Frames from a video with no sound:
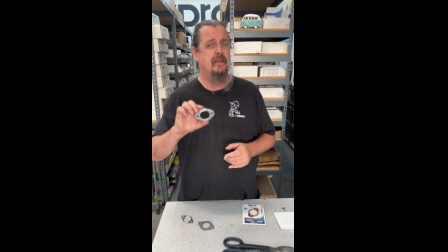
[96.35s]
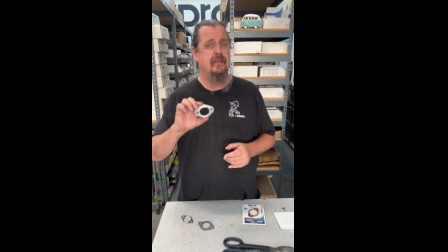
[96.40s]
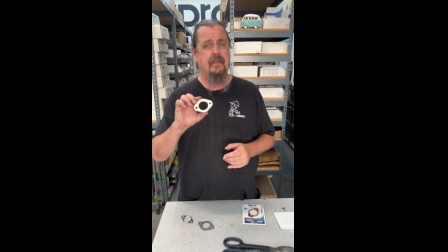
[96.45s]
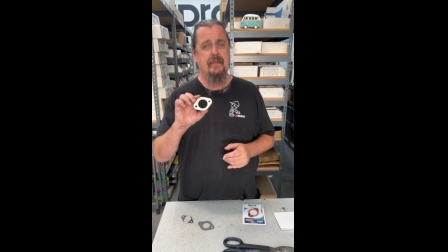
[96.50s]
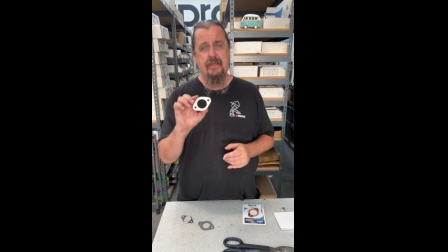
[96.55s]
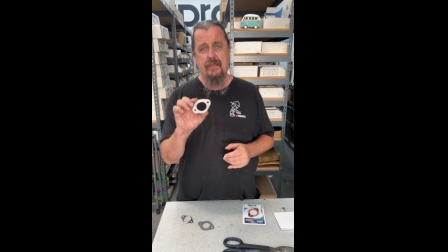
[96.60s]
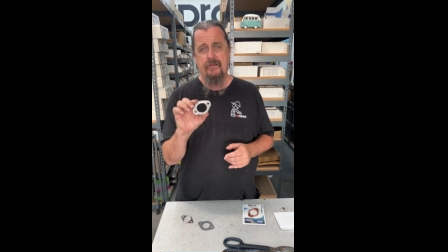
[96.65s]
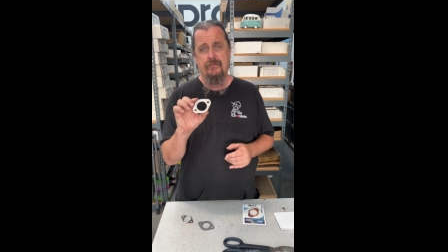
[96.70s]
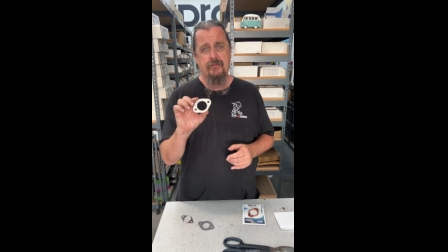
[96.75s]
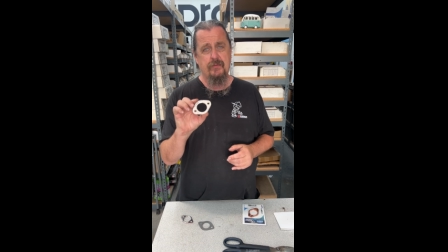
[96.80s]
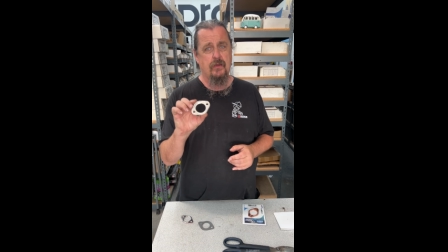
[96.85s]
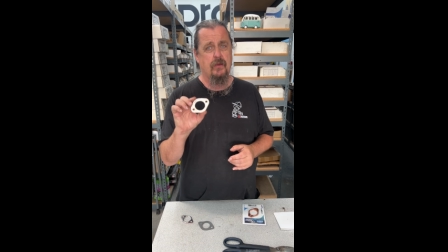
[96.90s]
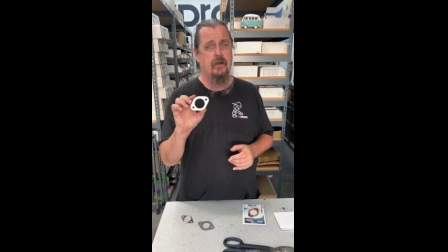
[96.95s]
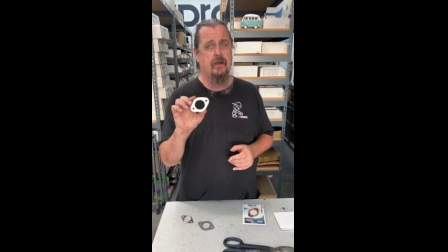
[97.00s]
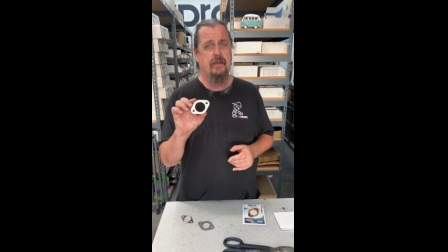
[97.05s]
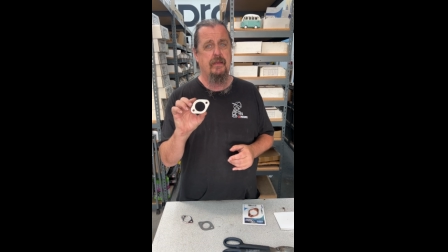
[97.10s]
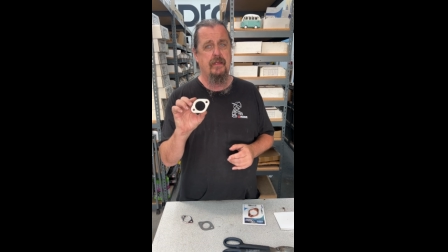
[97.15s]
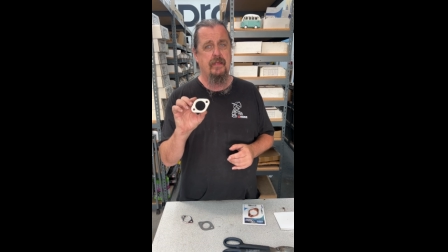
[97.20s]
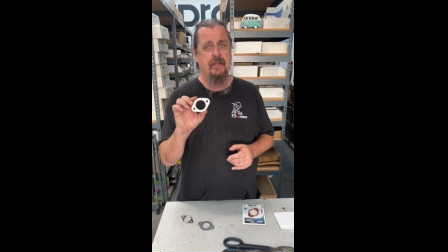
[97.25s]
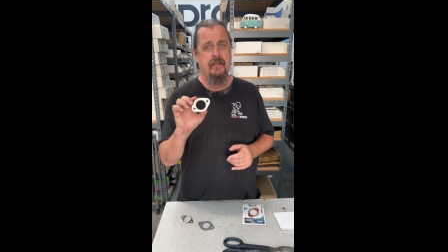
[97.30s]
even
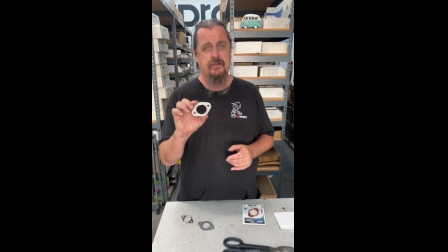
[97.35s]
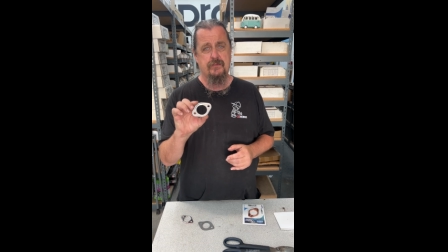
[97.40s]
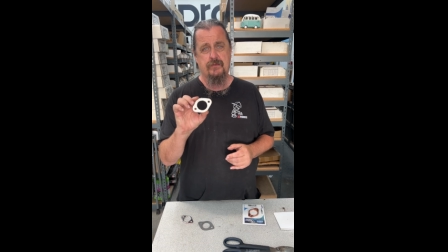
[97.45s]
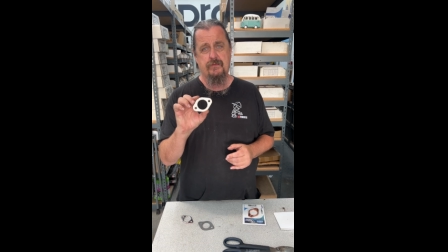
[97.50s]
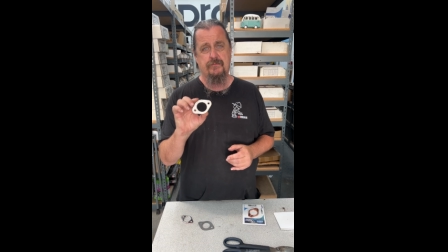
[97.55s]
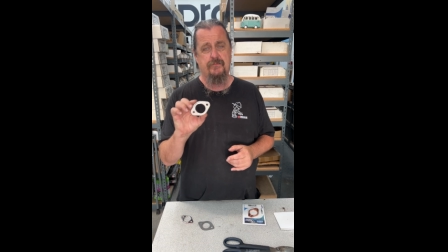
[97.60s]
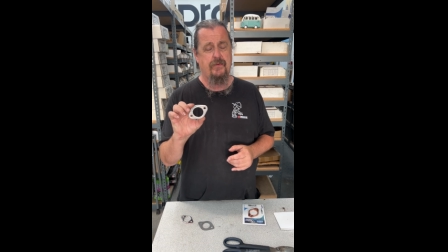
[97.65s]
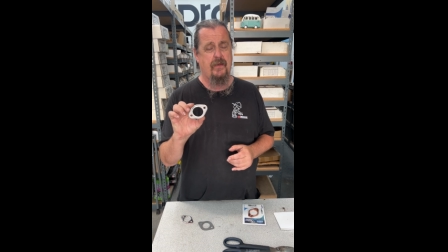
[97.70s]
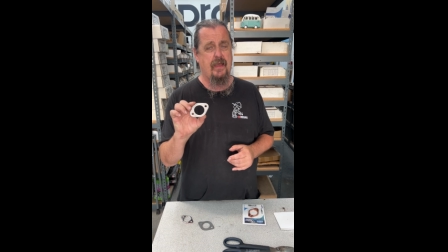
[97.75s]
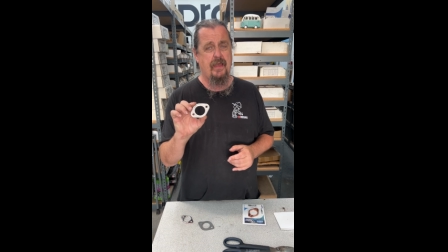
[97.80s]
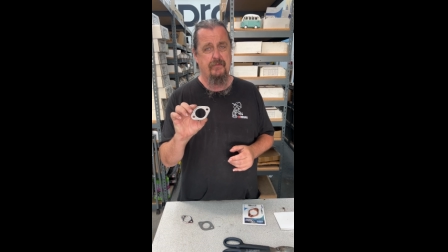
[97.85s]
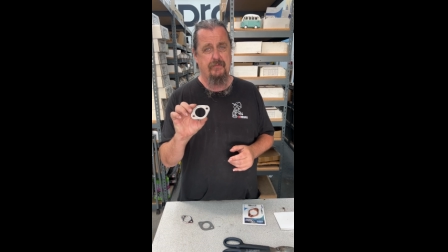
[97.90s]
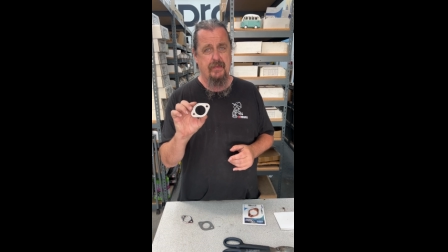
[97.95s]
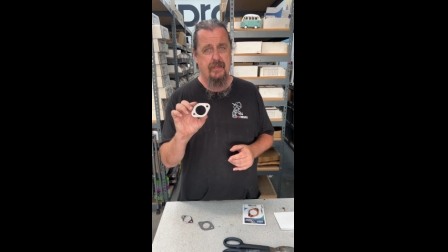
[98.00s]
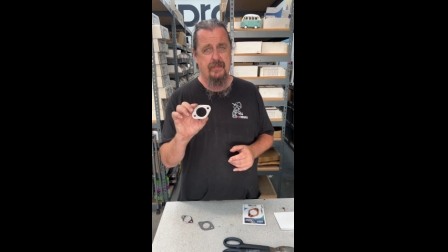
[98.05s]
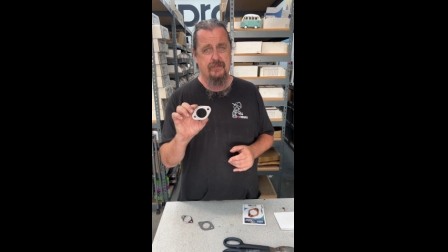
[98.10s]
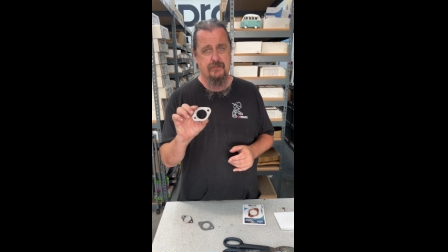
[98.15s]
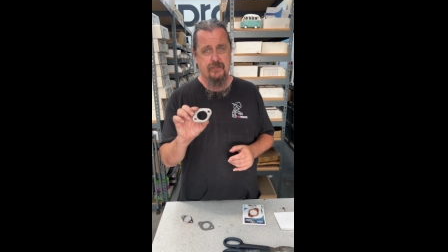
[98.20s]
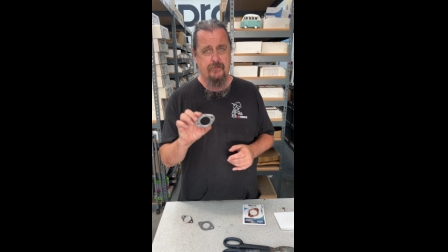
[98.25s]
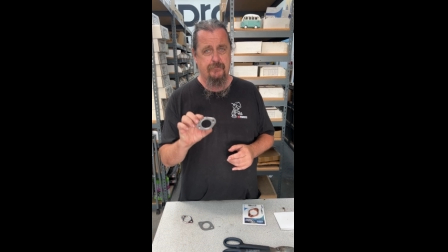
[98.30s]
on 1
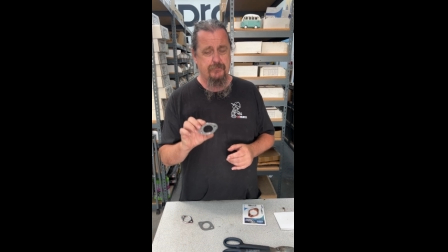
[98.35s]
5/8.